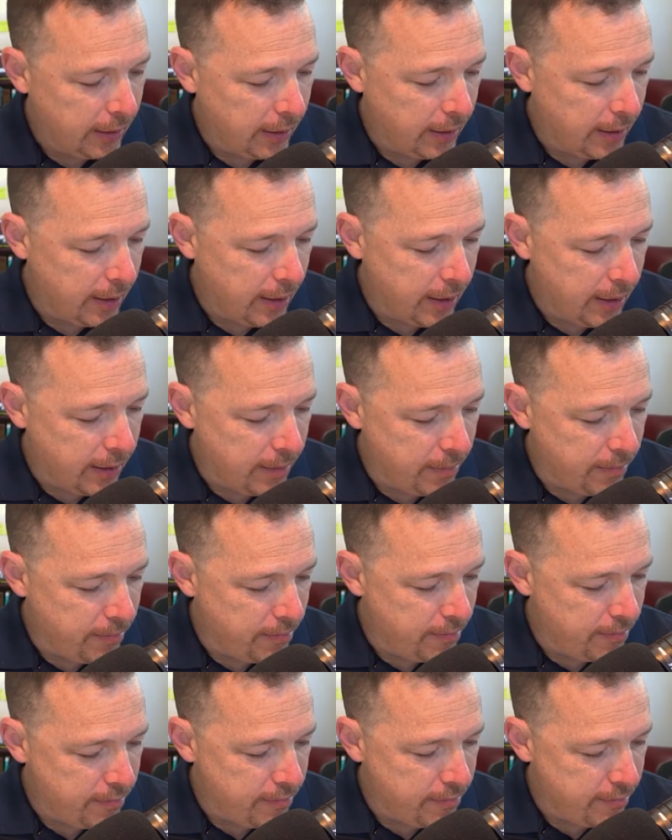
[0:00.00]
I'm
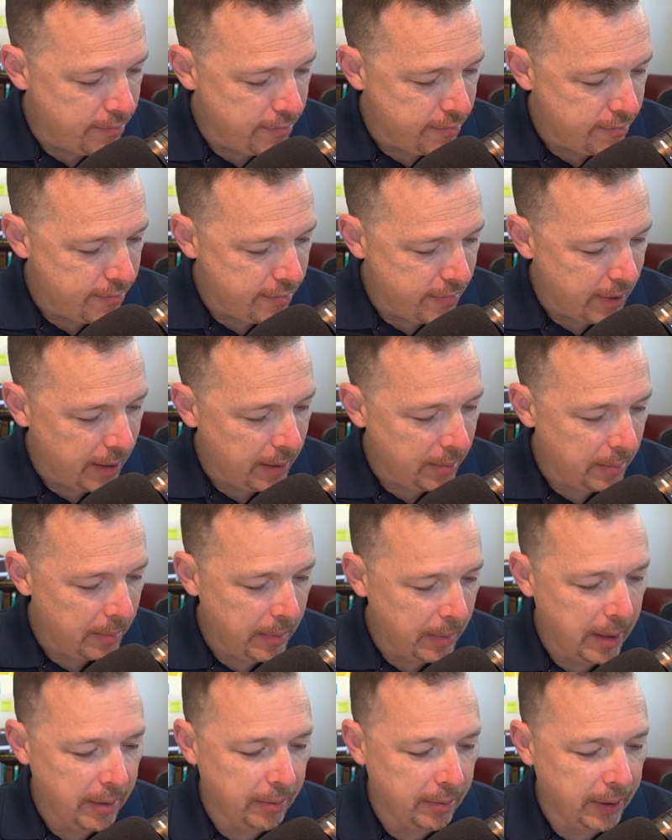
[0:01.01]

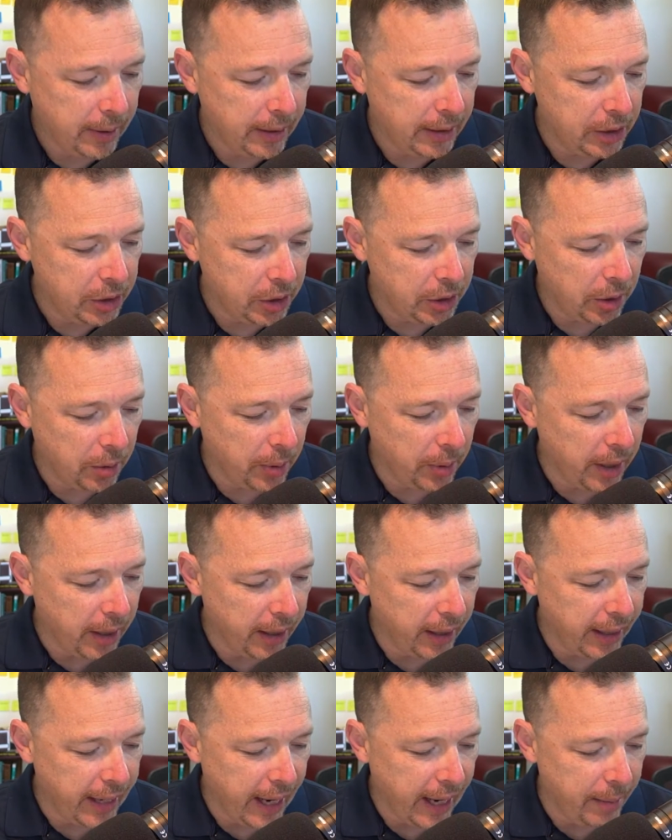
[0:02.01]
not really sure
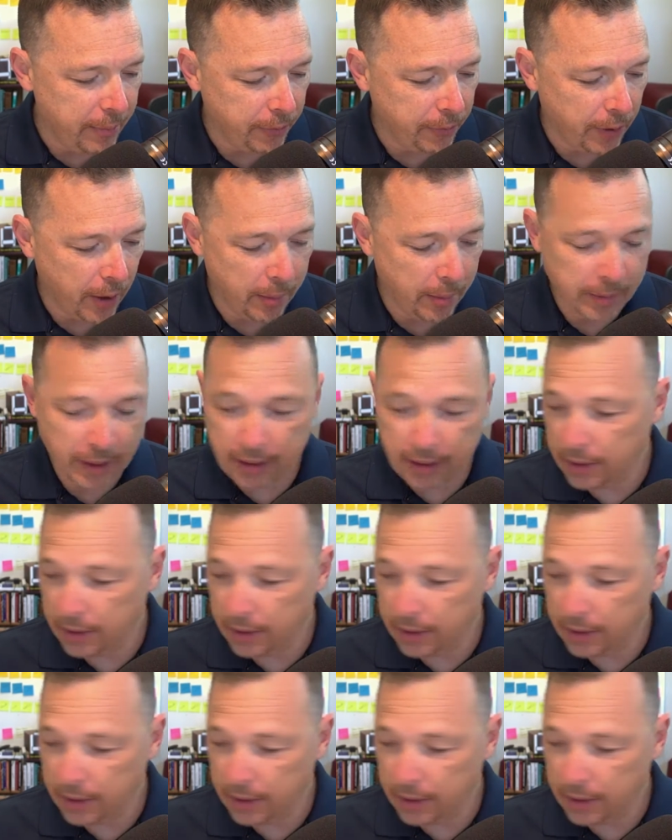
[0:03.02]
where it came from.